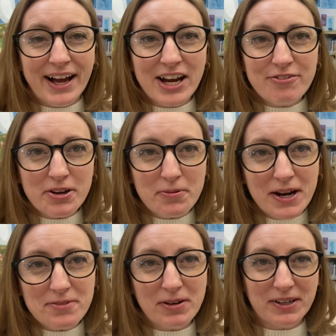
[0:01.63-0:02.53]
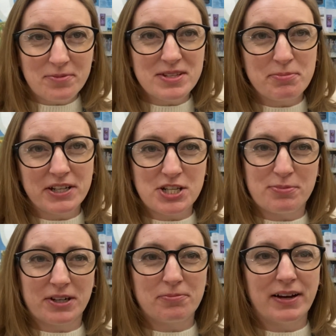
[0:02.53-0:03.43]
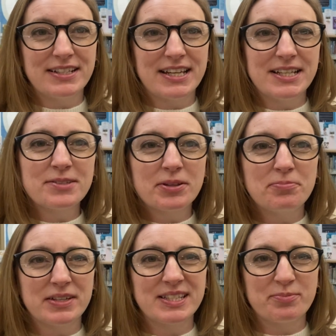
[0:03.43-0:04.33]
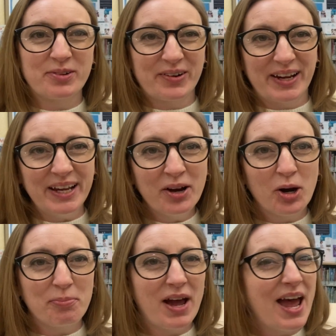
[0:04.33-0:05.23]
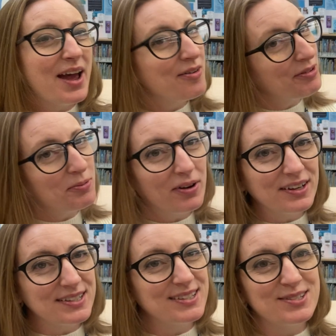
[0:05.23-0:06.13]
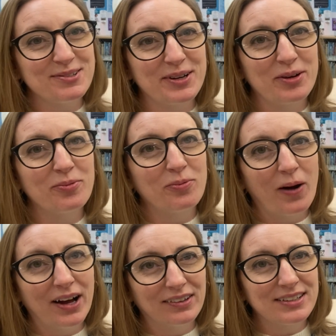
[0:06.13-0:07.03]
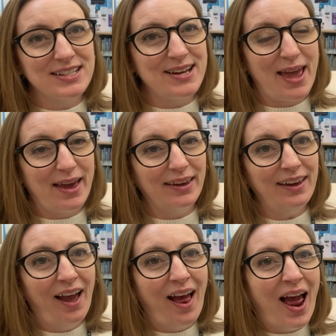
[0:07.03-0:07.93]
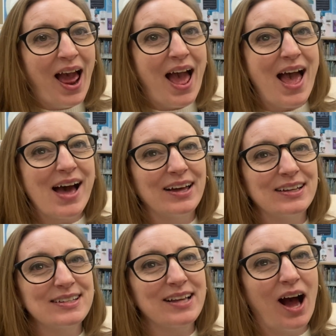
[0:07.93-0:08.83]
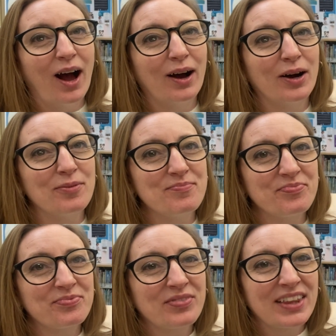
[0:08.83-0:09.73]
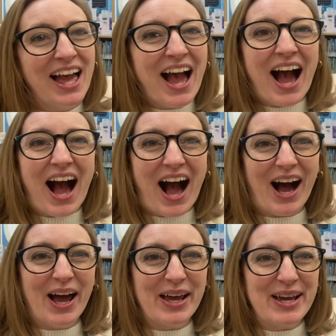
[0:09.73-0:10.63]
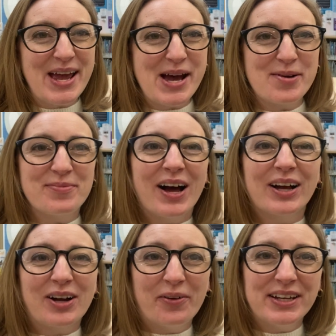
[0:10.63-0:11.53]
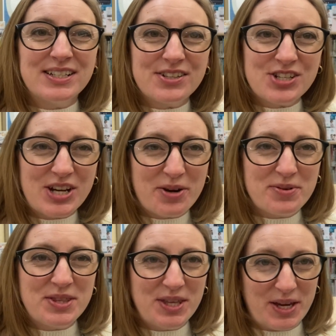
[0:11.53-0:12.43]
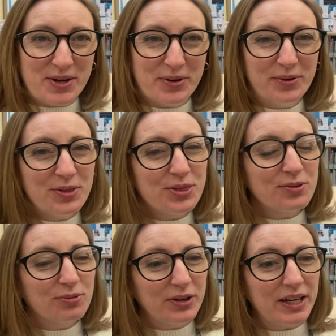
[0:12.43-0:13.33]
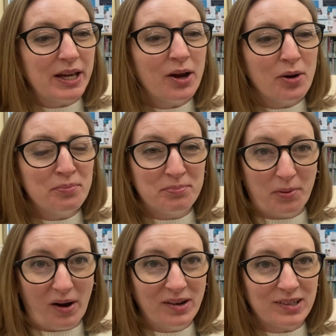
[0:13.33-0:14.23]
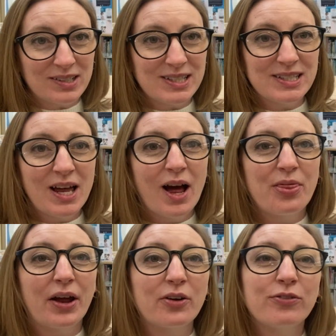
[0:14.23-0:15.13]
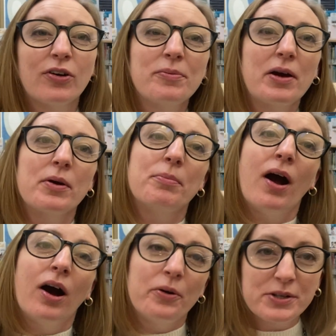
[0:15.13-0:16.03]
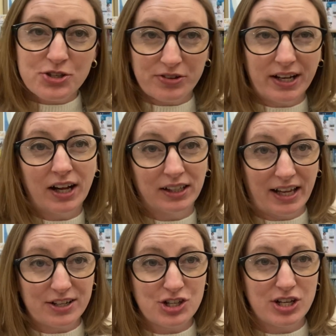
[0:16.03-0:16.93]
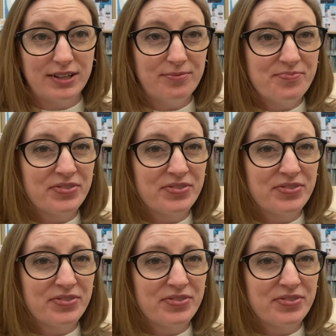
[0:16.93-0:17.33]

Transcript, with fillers: Hi everyone, welcome to Picture Book Mondays with Miss Marie. Hope everyone is doing well today. And um, I am going to share with you three books that are from our poetry collection.